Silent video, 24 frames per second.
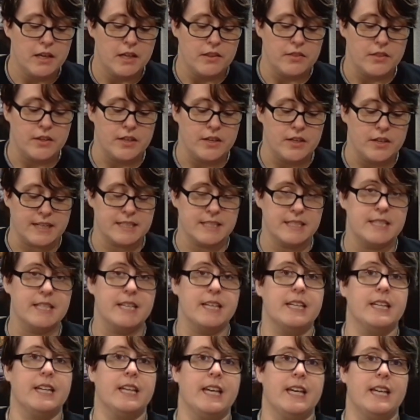The next
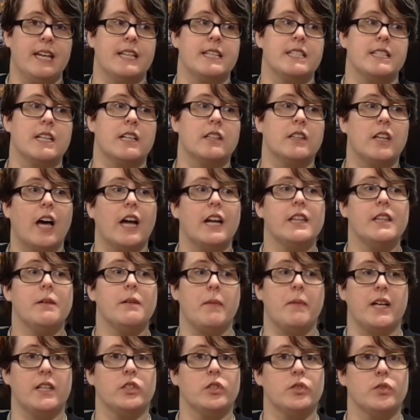thing is a lot of the
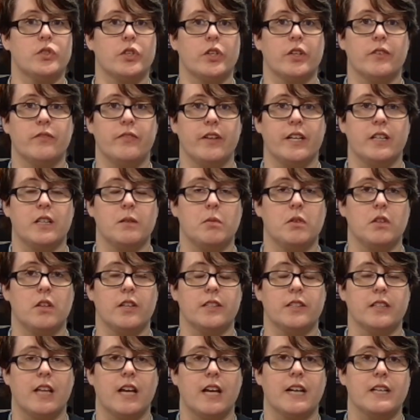menus are available
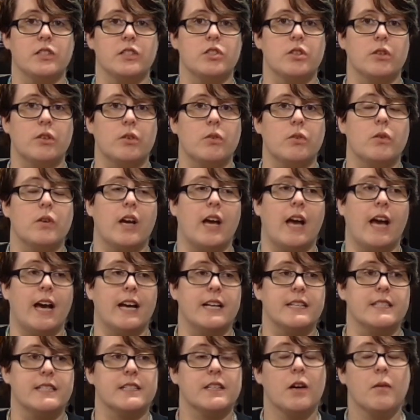online. So
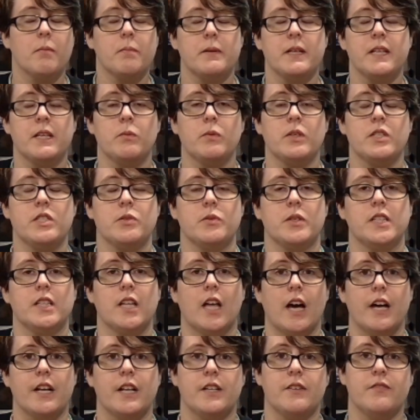as a company, we do a
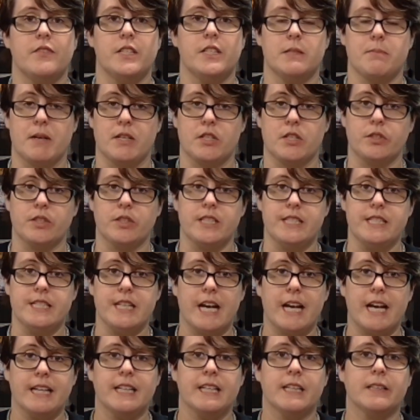lot of the specialty
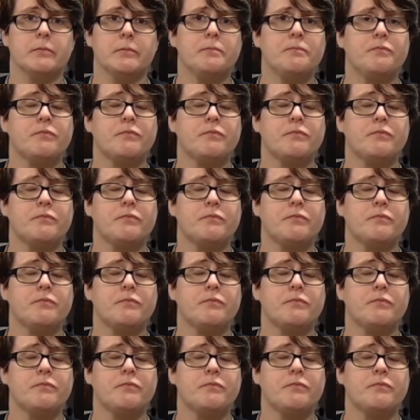dining,